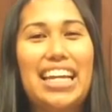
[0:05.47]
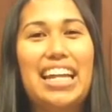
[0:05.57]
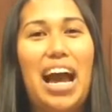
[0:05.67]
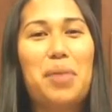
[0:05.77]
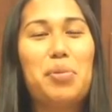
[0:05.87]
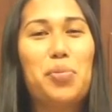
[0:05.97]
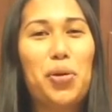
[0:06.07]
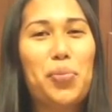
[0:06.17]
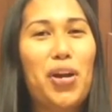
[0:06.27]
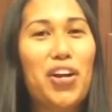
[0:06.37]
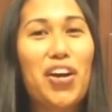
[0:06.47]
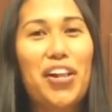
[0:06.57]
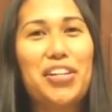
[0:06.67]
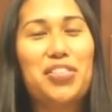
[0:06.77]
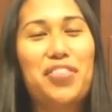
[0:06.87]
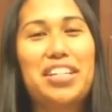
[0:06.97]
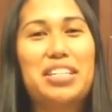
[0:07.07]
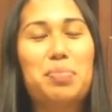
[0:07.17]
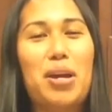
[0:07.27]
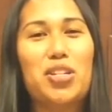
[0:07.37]
and I'm a Moorpark College
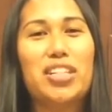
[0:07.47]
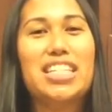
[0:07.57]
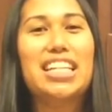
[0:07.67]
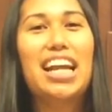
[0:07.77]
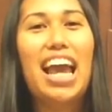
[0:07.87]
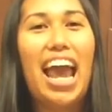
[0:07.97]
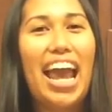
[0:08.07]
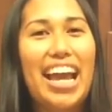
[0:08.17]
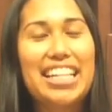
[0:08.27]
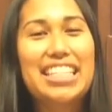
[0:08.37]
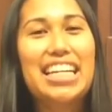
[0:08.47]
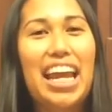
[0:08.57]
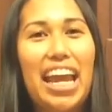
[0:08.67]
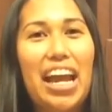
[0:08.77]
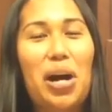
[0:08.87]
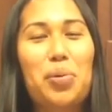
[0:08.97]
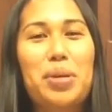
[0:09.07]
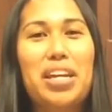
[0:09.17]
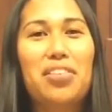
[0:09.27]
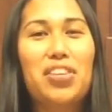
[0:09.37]
fitness specialist. And today I'll
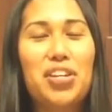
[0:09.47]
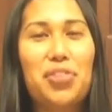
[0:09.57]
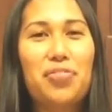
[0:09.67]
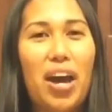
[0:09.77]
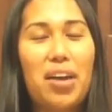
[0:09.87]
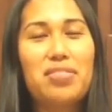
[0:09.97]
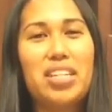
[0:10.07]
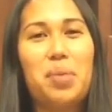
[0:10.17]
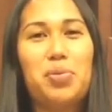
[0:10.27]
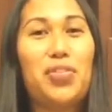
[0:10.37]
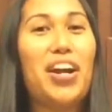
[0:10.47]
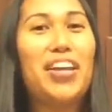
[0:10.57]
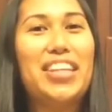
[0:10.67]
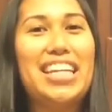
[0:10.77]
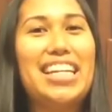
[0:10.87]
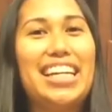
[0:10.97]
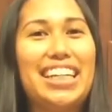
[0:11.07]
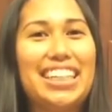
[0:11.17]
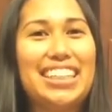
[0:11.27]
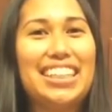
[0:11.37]
be giving you 5 tips for healthy eating.